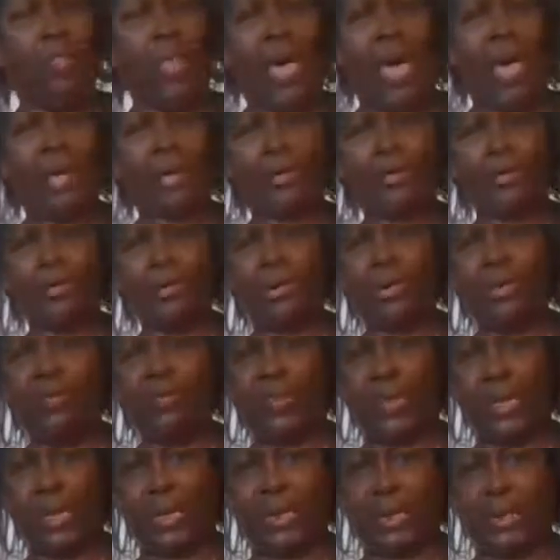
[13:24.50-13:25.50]
that
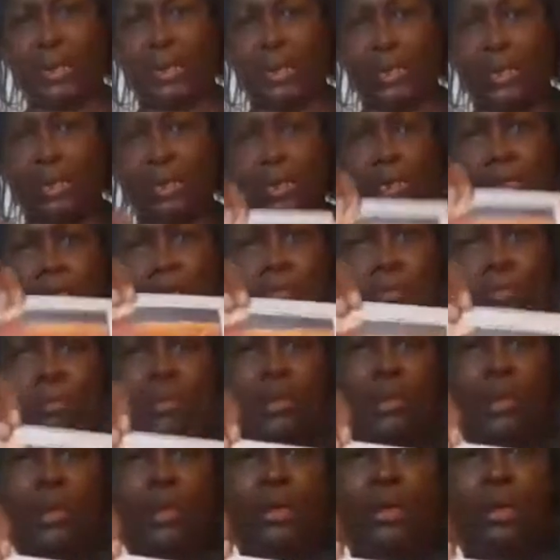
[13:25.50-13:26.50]
crucifix
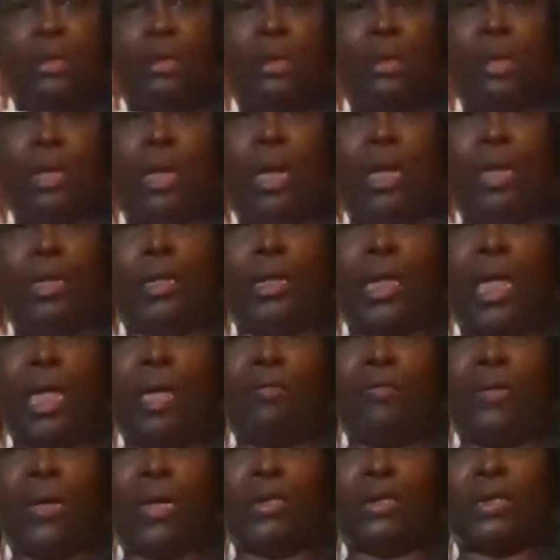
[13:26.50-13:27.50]
and
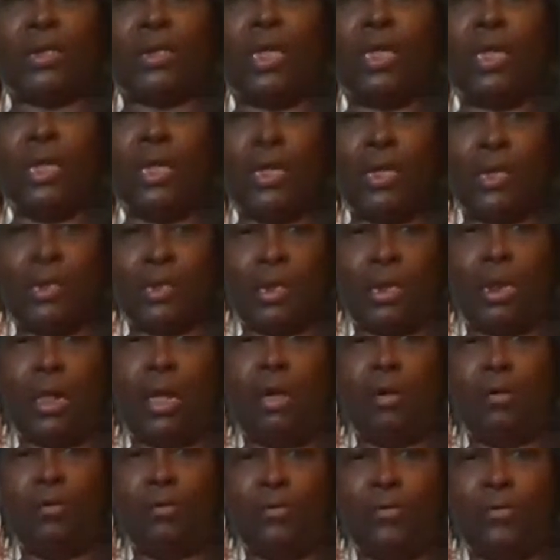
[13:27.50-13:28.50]
gave us his
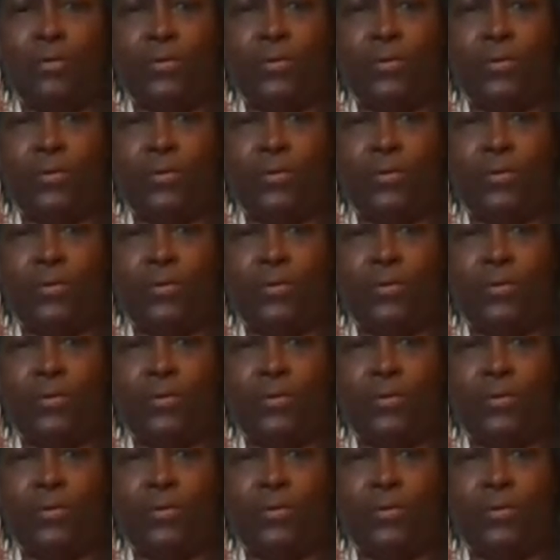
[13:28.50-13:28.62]
love.